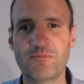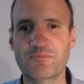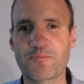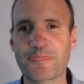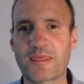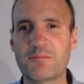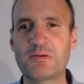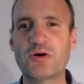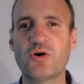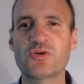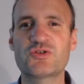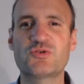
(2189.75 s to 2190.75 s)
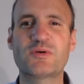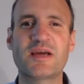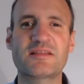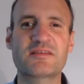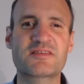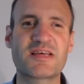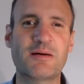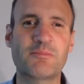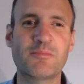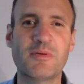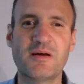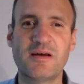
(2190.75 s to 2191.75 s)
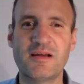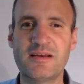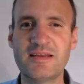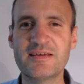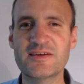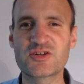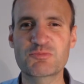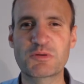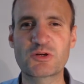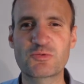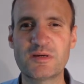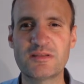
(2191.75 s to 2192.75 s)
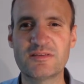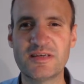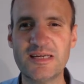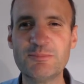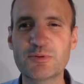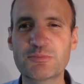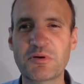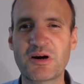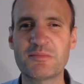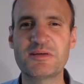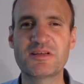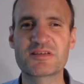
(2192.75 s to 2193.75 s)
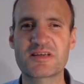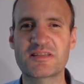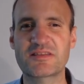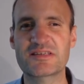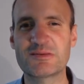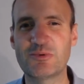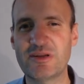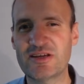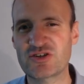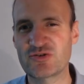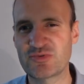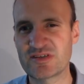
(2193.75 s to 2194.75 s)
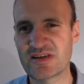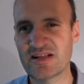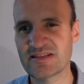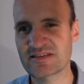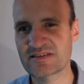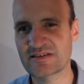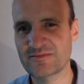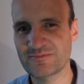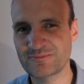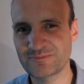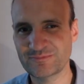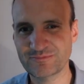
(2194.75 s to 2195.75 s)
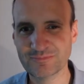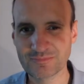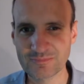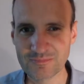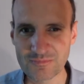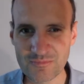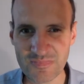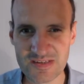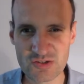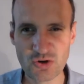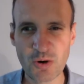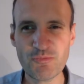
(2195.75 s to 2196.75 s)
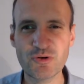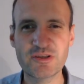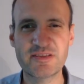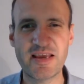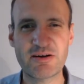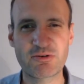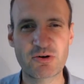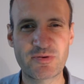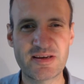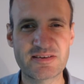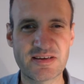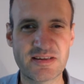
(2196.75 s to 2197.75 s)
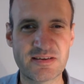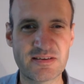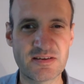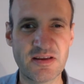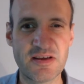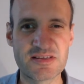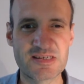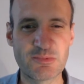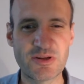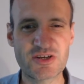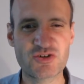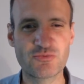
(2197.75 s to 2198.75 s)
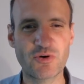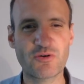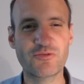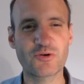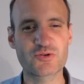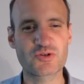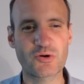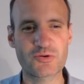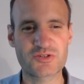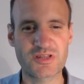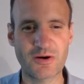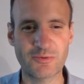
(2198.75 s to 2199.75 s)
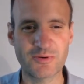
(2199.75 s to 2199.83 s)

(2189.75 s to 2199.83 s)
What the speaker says: because you get some linkage between the input parameters and the simulation results. So hopefully the error rate in simulation workflows goes down.